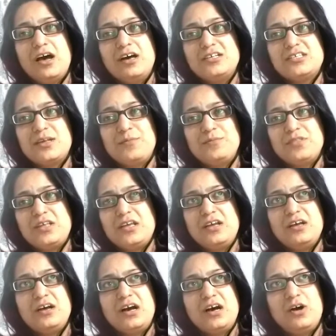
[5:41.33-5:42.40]

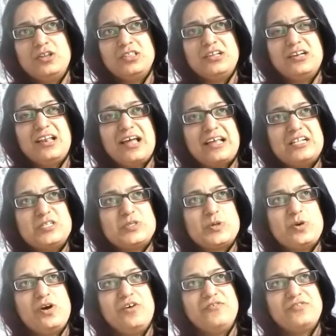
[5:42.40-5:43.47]
something on the lines
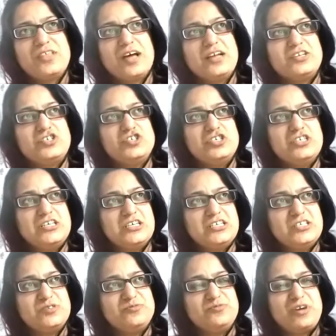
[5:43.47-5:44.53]
of that she
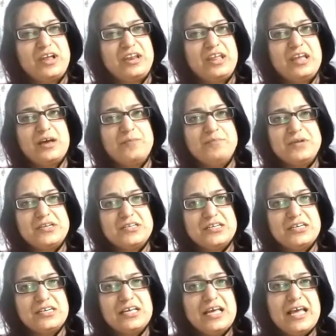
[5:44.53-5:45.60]
is very
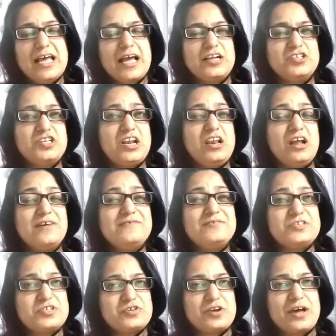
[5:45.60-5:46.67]
committed and she
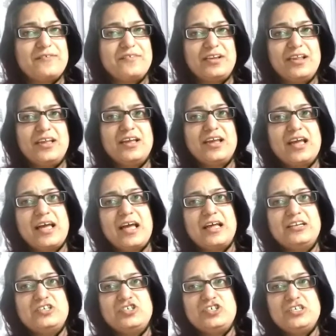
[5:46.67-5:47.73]
loves traveling
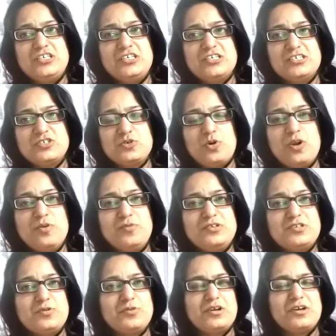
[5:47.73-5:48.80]
and she is
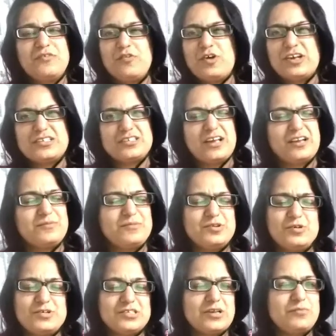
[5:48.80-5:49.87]
always looking for
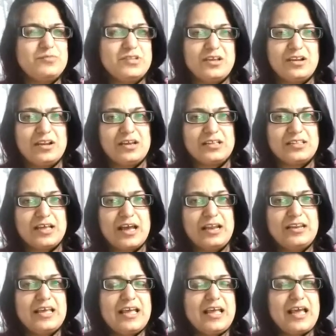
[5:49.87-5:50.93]
excitement or something like
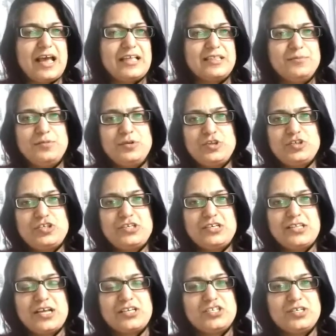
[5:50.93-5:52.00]
that. And the
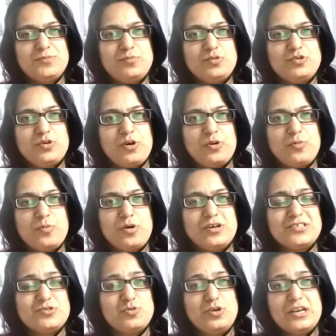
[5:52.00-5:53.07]
picture that she put on
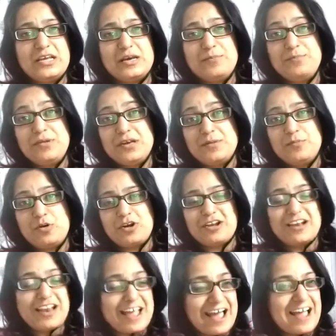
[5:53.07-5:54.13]
was holding a beer
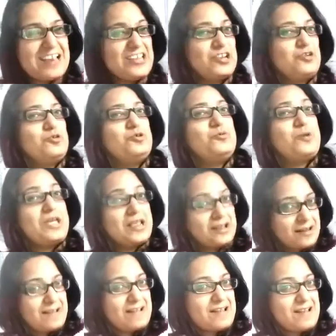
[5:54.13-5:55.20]
bottle and, doing